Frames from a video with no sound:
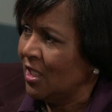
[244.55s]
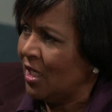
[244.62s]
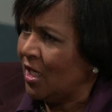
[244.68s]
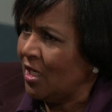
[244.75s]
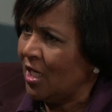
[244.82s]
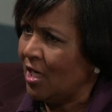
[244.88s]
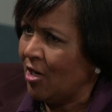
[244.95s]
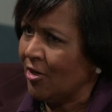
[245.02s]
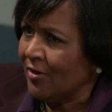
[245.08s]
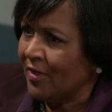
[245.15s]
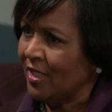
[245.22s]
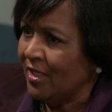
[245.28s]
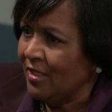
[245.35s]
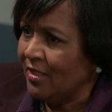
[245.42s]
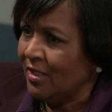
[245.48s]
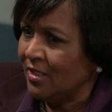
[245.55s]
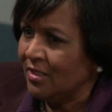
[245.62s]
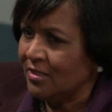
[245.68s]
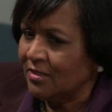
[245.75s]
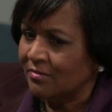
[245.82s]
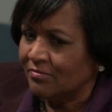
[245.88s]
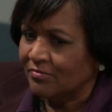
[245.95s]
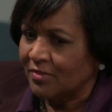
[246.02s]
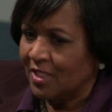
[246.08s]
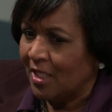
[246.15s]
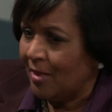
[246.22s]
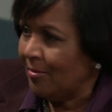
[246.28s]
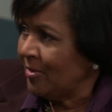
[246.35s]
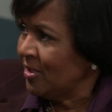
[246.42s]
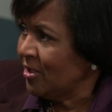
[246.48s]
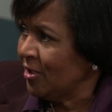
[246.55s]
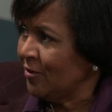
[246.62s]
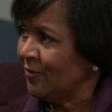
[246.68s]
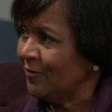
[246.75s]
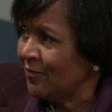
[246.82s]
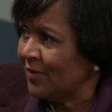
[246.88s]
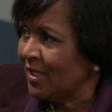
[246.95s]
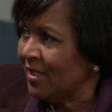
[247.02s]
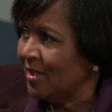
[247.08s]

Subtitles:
Are there a couple of